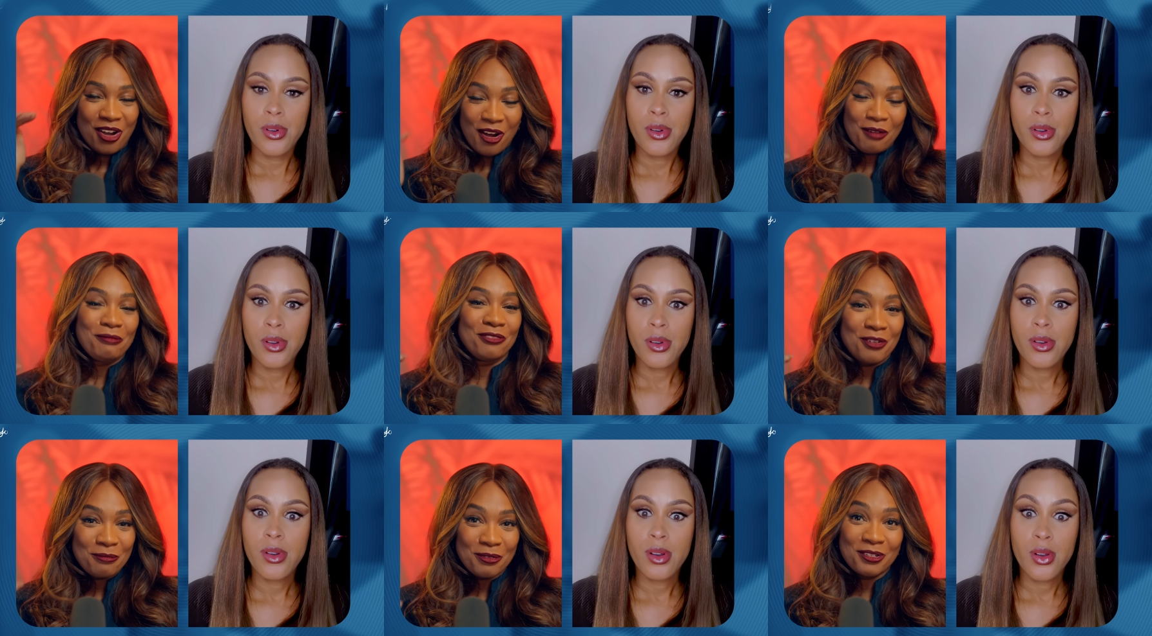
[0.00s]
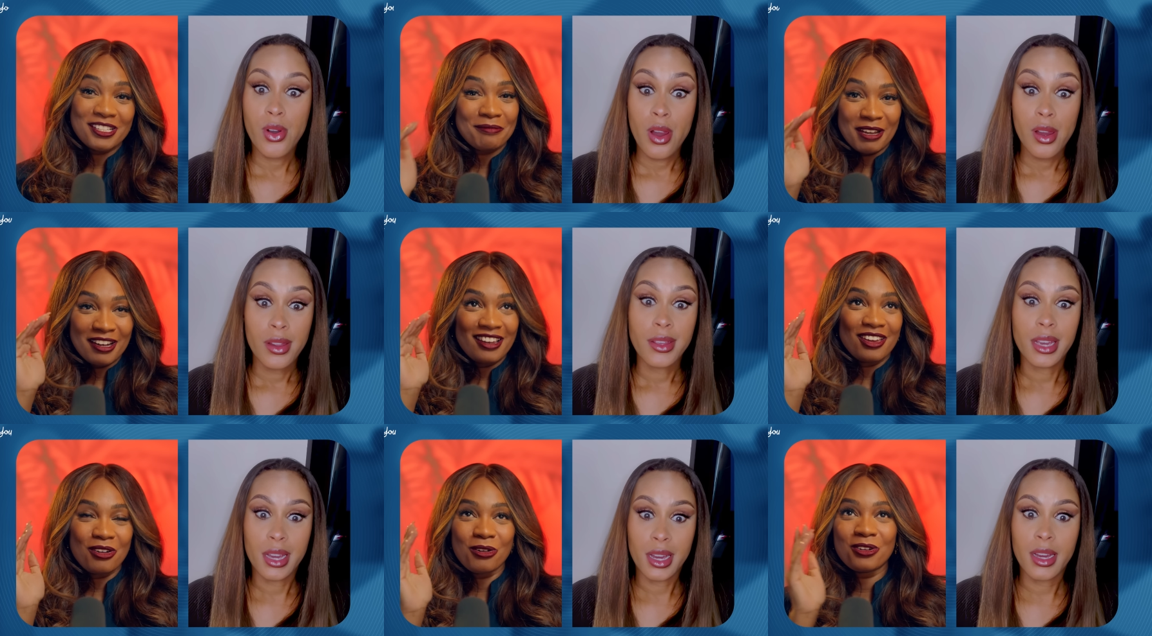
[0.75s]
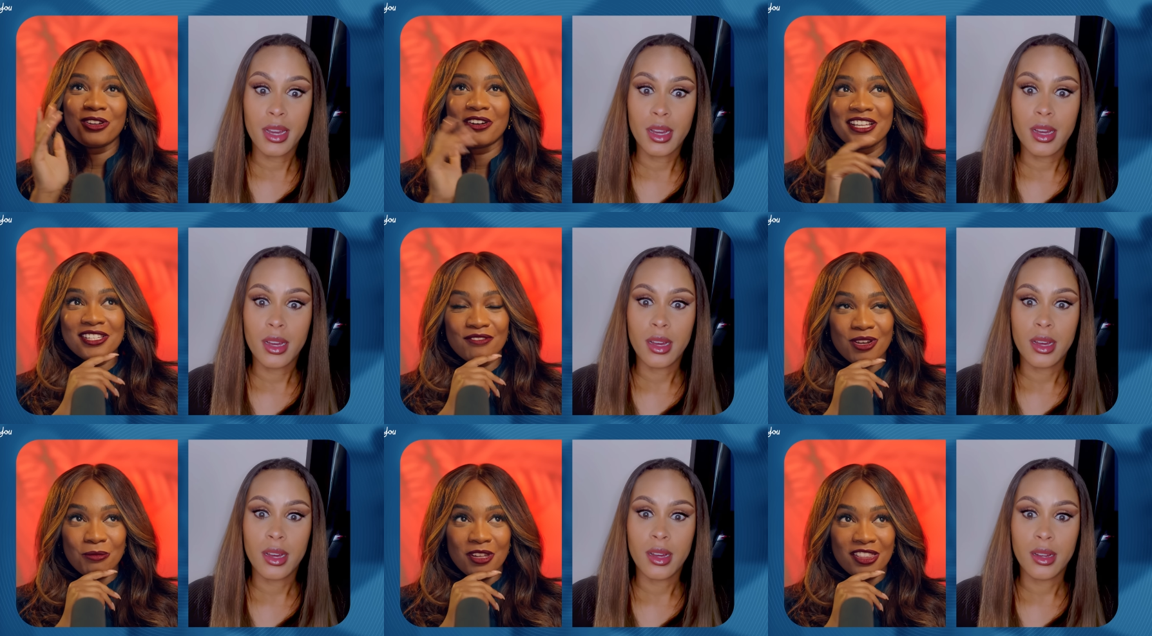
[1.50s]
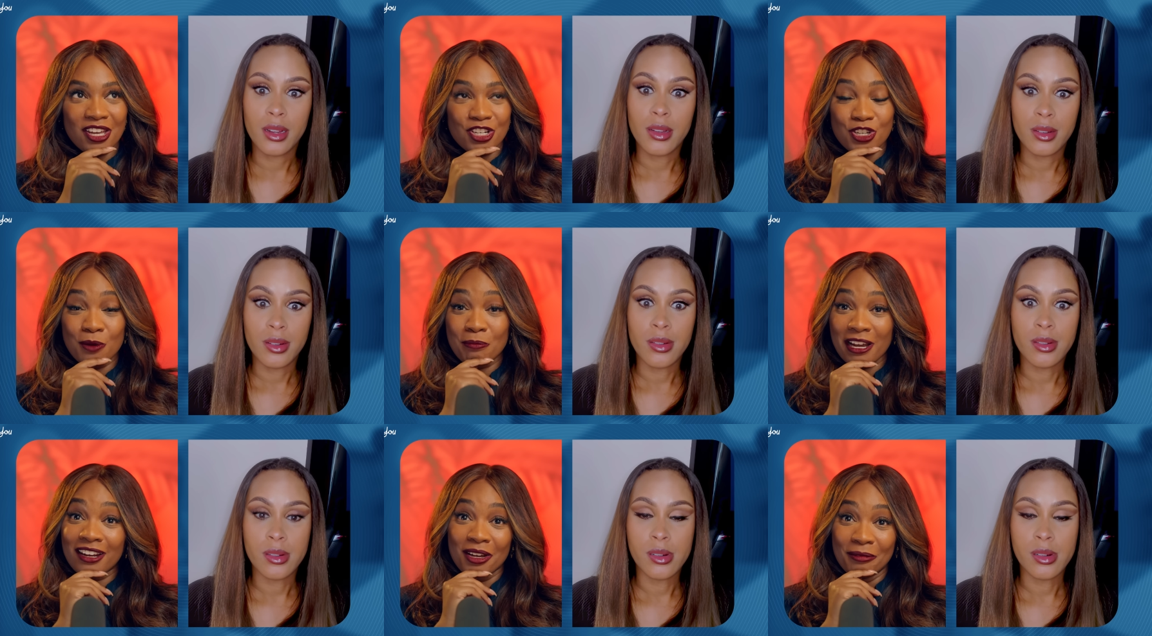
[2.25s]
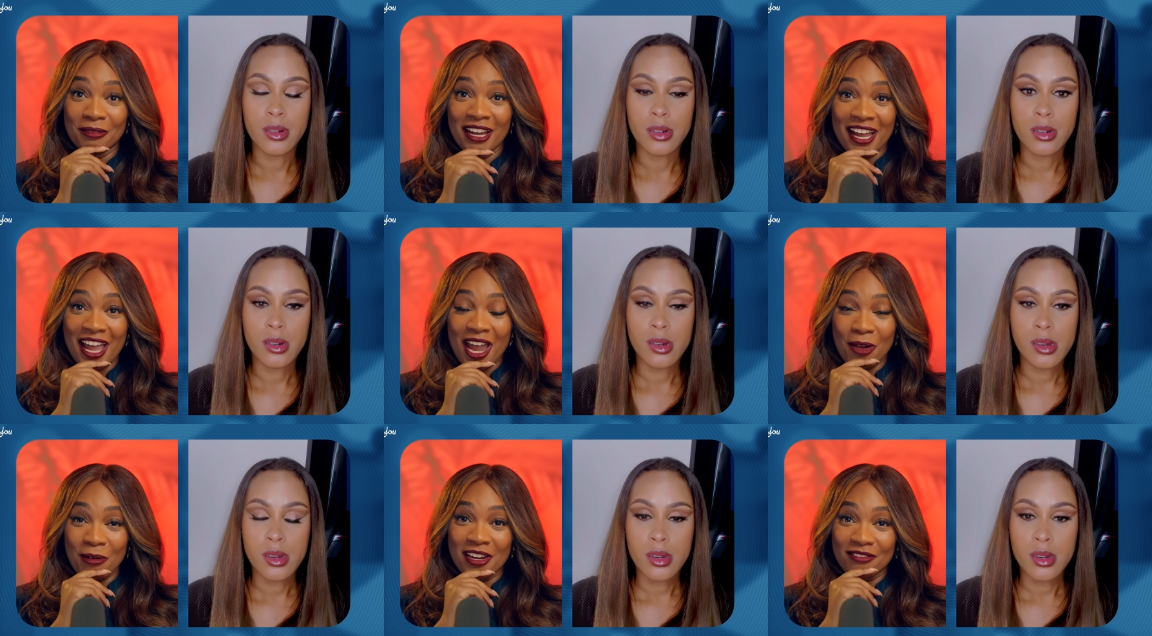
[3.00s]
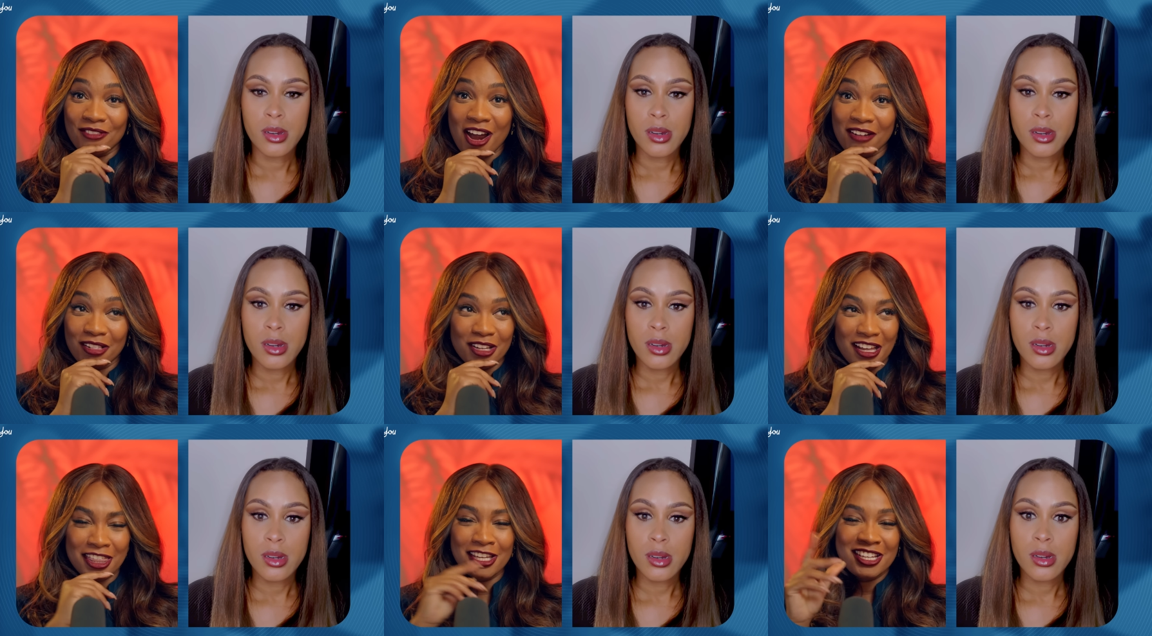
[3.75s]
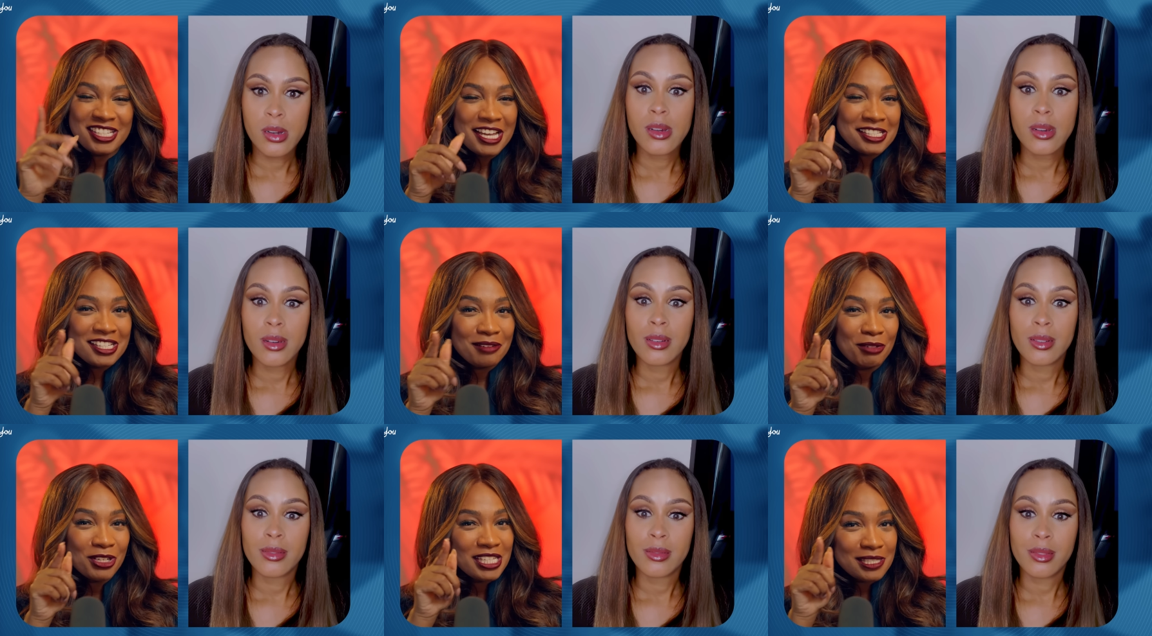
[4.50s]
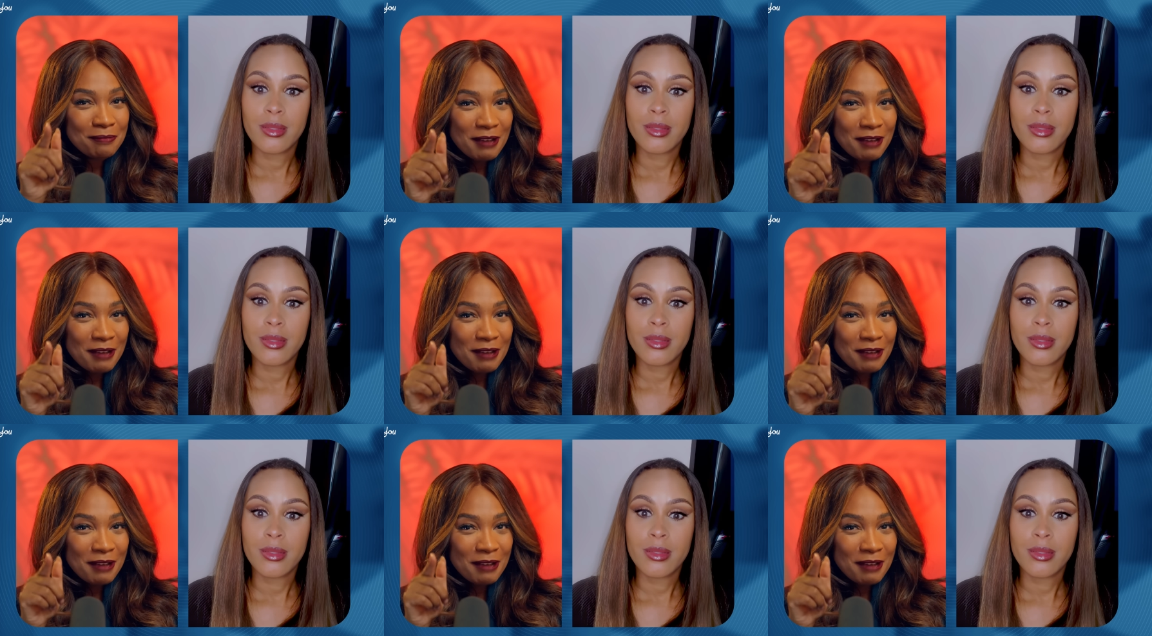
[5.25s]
Speaker 1: top footballers. I mean, yeah. your your interview with uh, Jude Bellingham, it went viral. I think you tested him on his